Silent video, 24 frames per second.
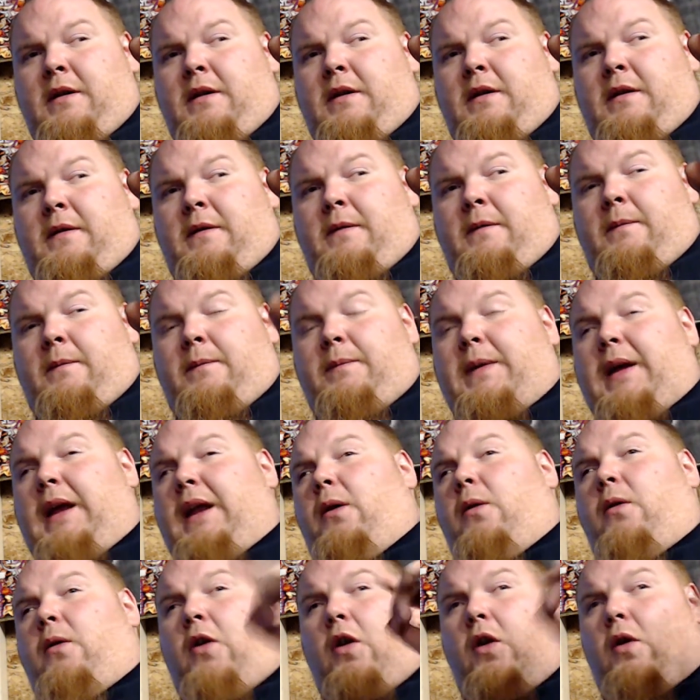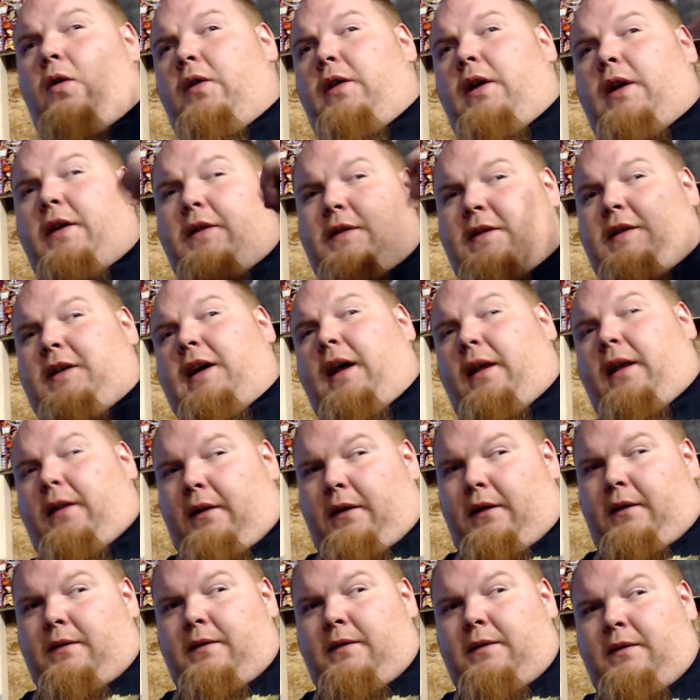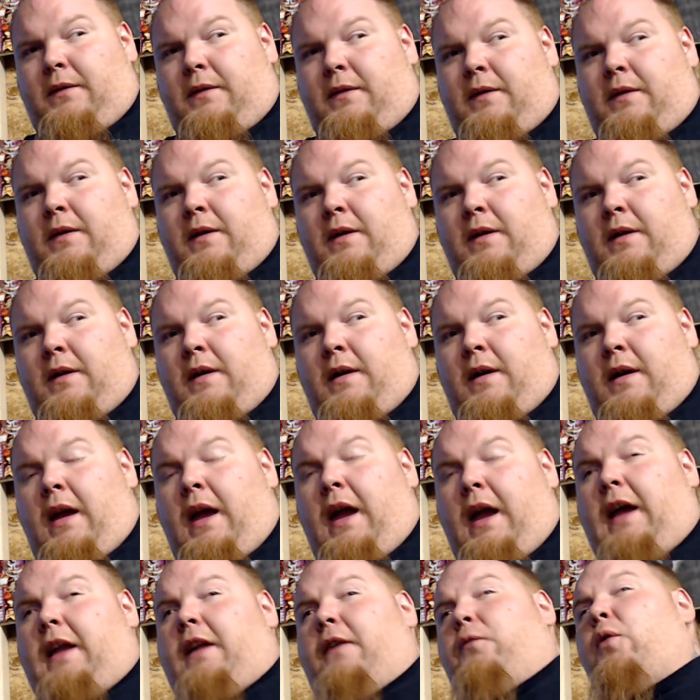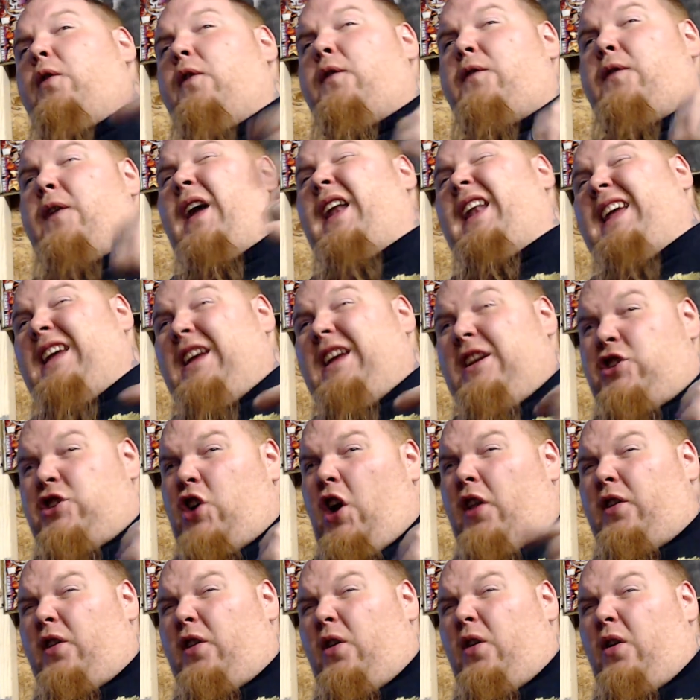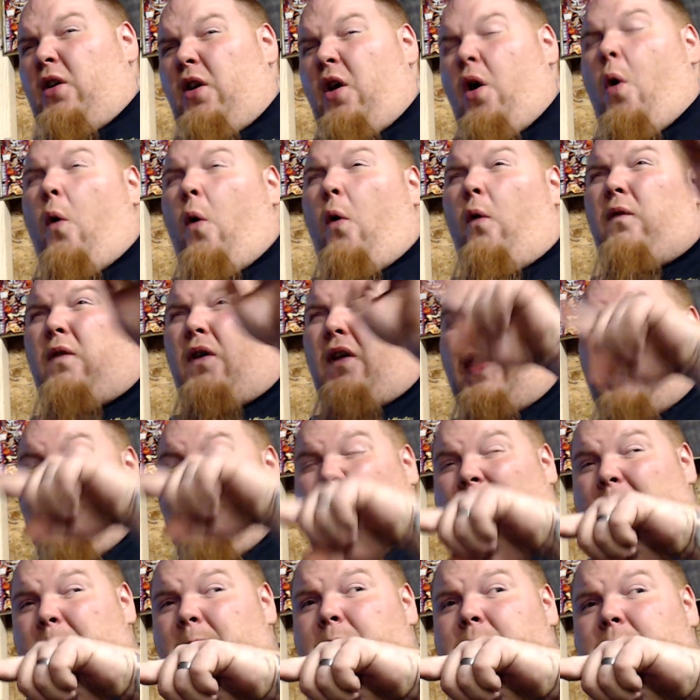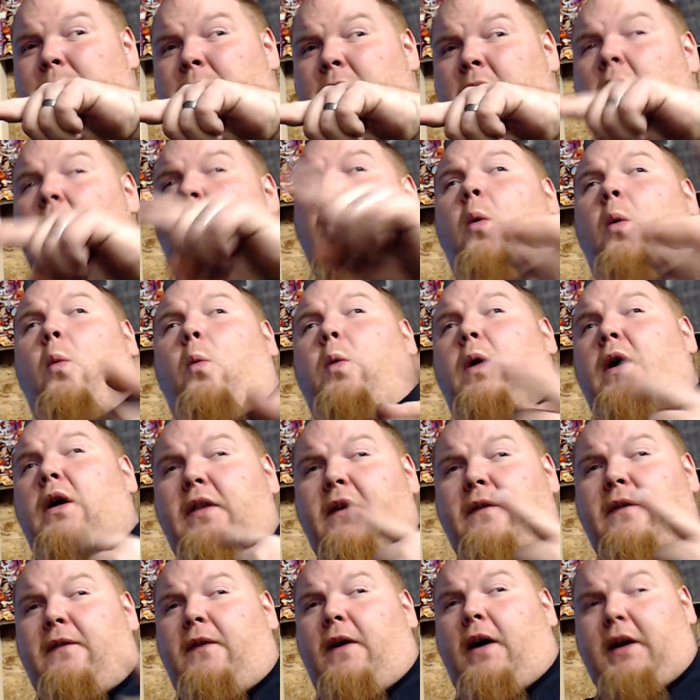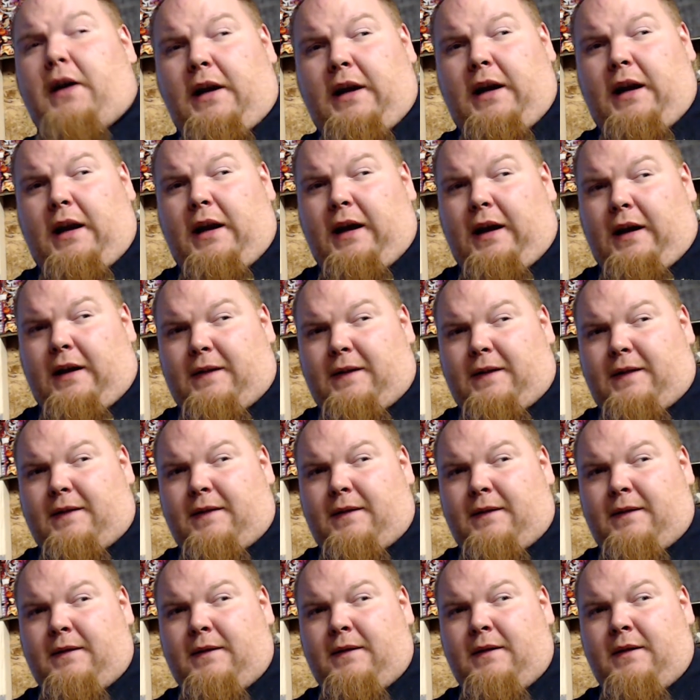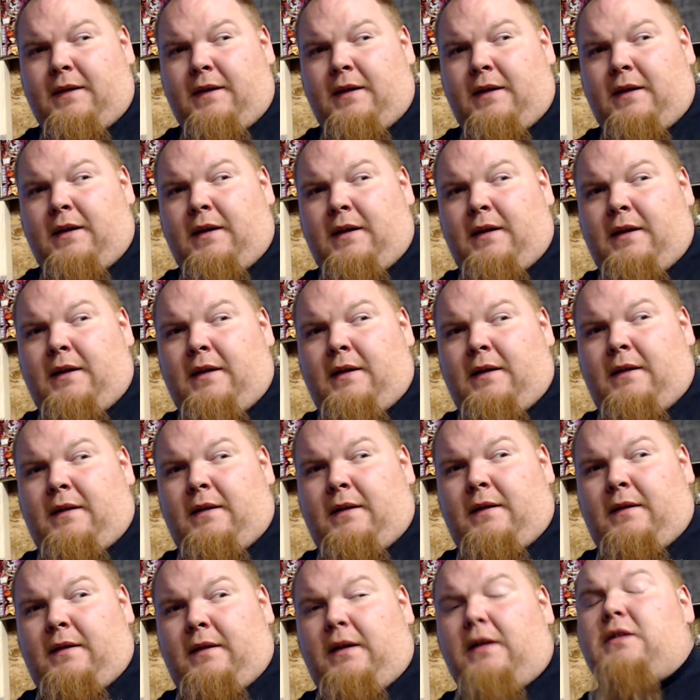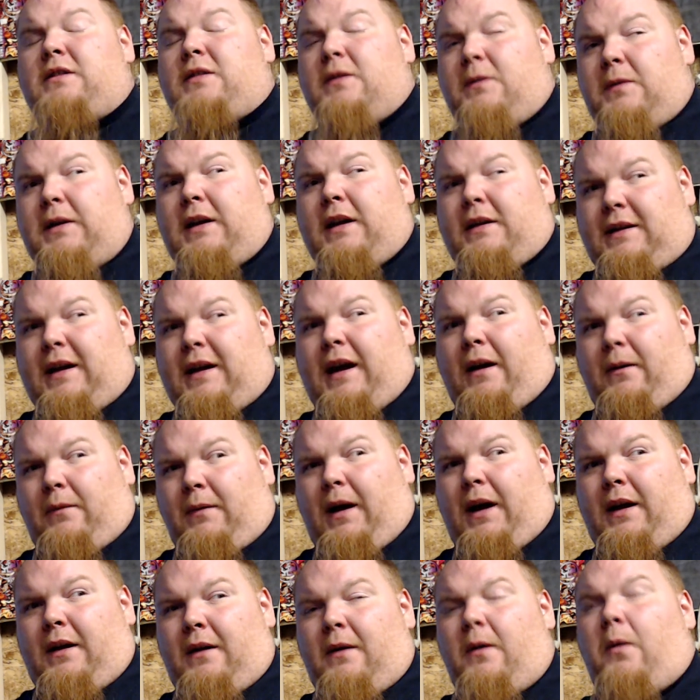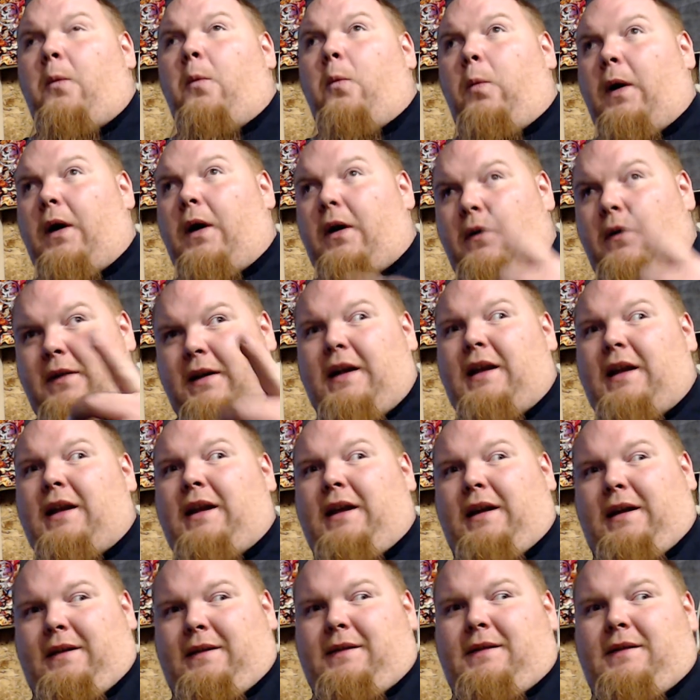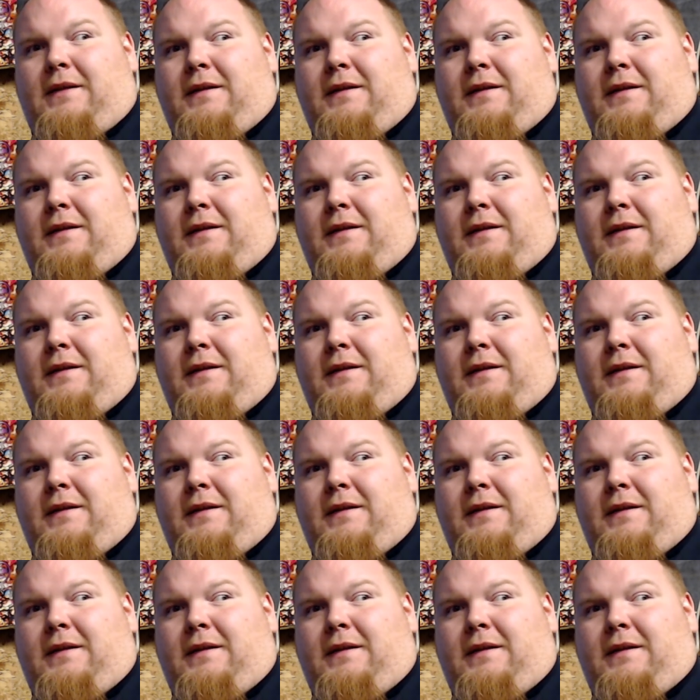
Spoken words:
They don't hold us together. And if we're fighting each other over them, we're the fucking idiots. You do get that, right? We're the idiots.